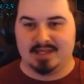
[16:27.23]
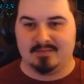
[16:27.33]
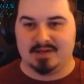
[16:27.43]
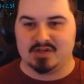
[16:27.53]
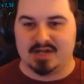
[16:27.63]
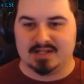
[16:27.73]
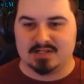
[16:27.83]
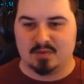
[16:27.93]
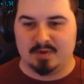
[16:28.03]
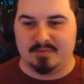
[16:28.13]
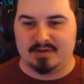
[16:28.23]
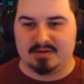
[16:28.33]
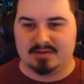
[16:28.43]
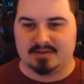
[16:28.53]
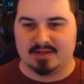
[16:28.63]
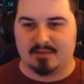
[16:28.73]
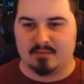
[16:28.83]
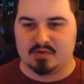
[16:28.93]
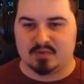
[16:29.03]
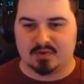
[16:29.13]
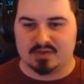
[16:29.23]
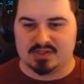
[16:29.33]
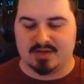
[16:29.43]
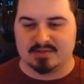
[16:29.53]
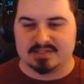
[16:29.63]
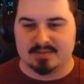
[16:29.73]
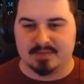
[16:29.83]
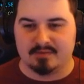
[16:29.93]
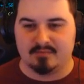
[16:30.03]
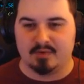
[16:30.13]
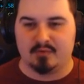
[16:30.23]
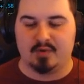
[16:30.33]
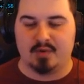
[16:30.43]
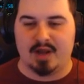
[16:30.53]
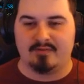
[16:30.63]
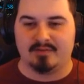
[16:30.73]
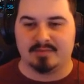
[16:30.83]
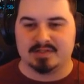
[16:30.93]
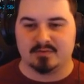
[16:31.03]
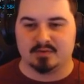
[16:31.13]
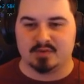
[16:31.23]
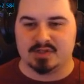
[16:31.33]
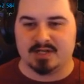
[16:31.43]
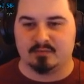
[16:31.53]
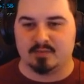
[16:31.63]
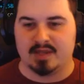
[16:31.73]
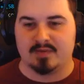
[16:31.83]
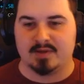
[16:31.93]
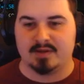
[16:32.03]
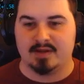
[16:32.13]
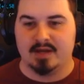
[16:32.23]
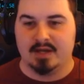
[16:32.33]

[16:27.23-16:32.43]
Can we enchant this weapon? Wish we could enchant with something, but we don't have enough material to enchant it with anything.